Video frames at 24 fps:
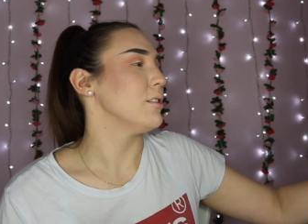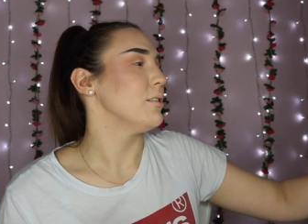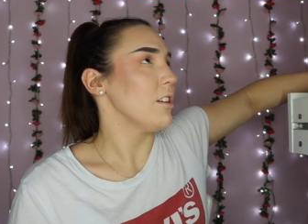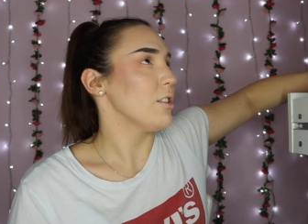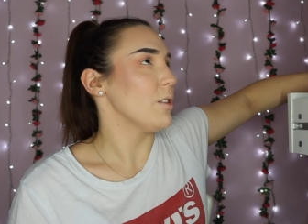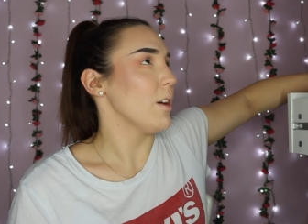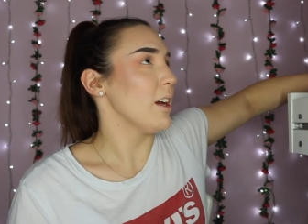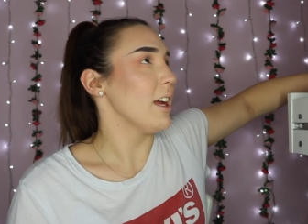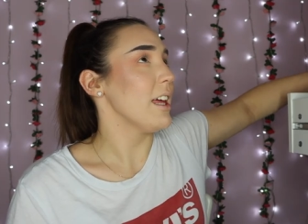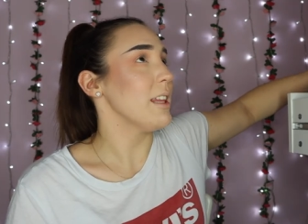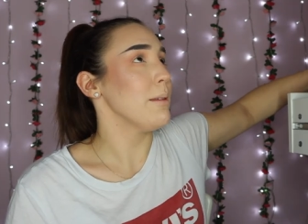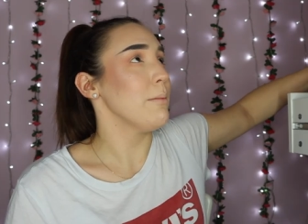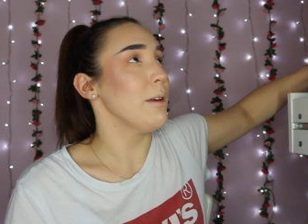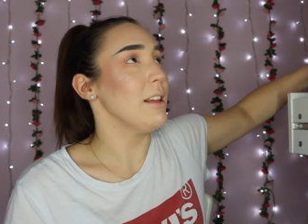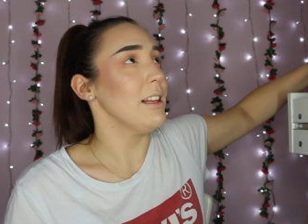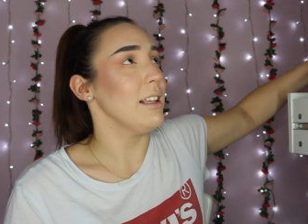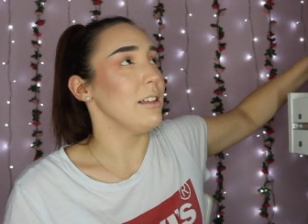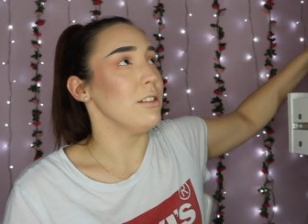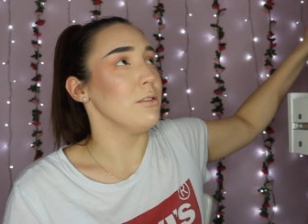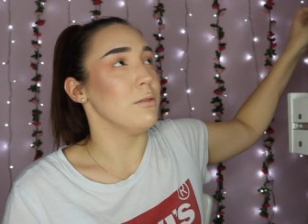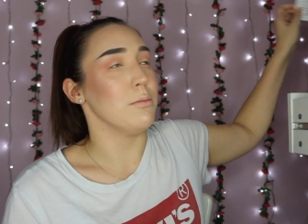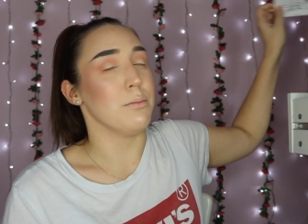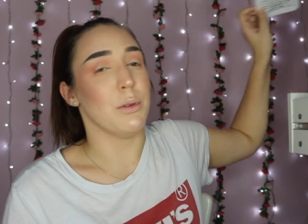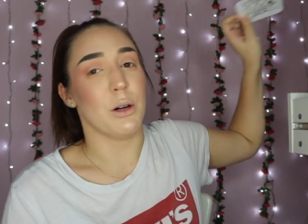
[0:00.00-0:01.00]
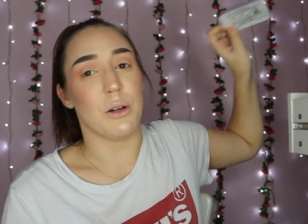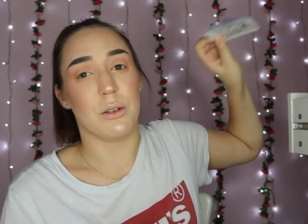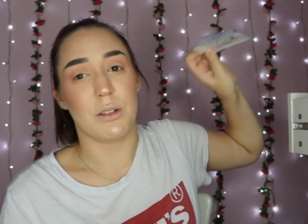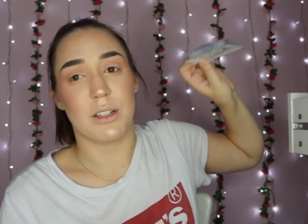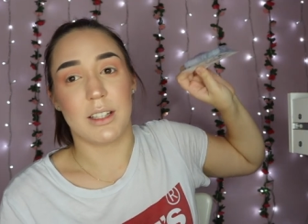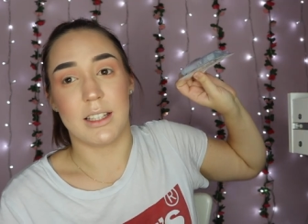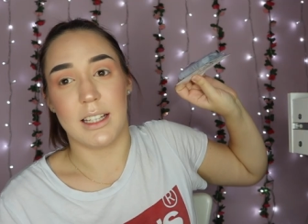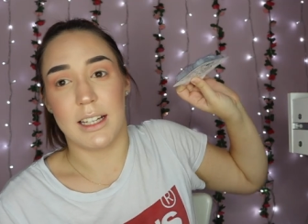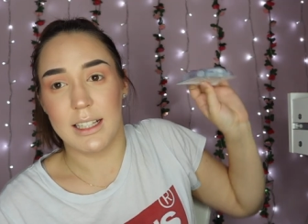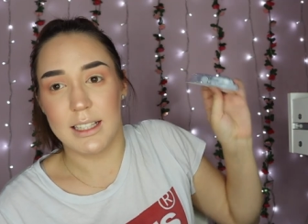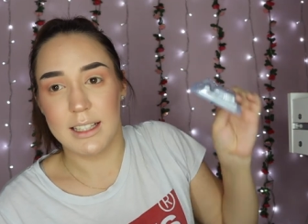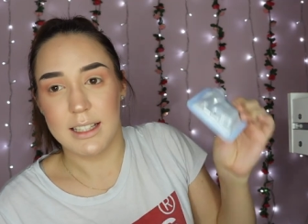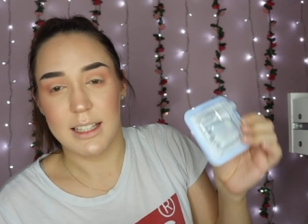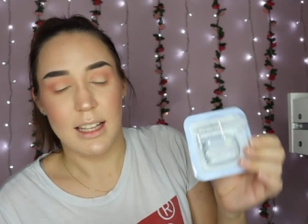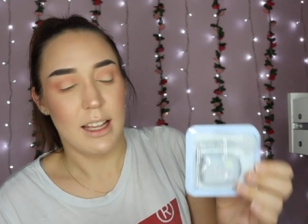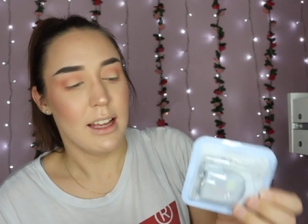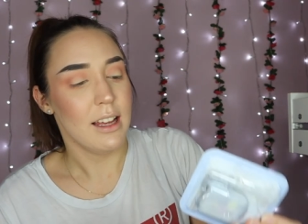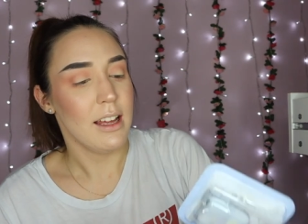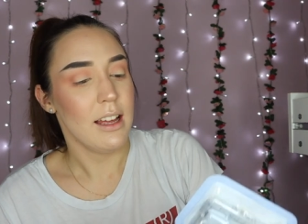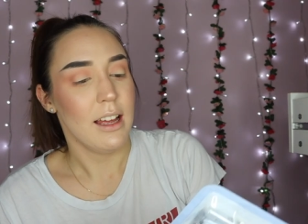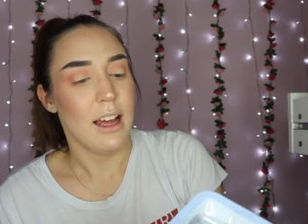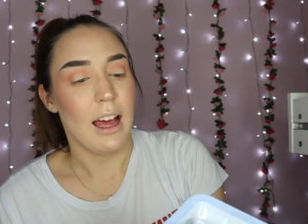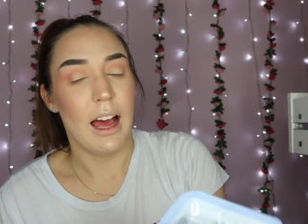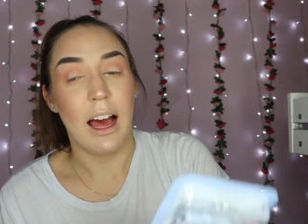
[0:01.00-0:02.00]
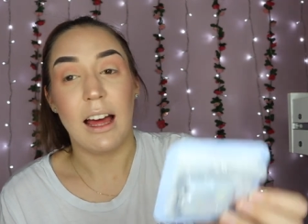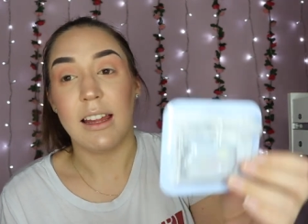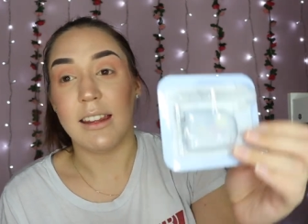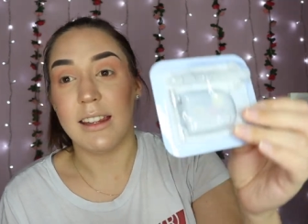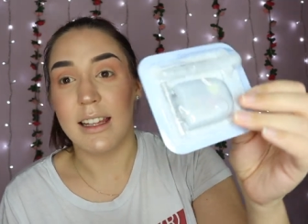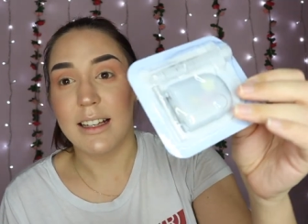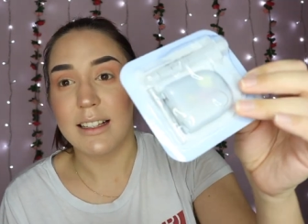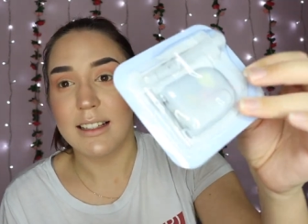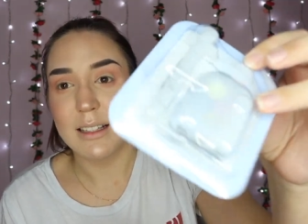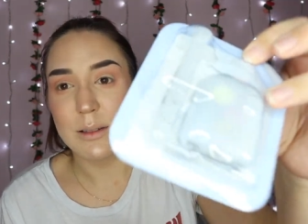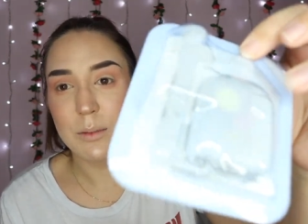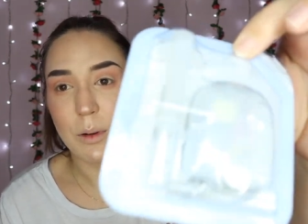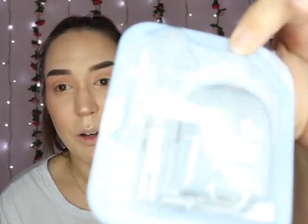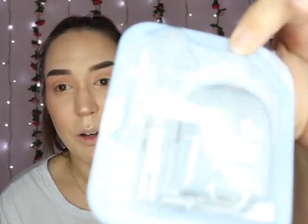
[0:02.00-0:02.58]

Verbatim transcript: So I get them in little boxes and this is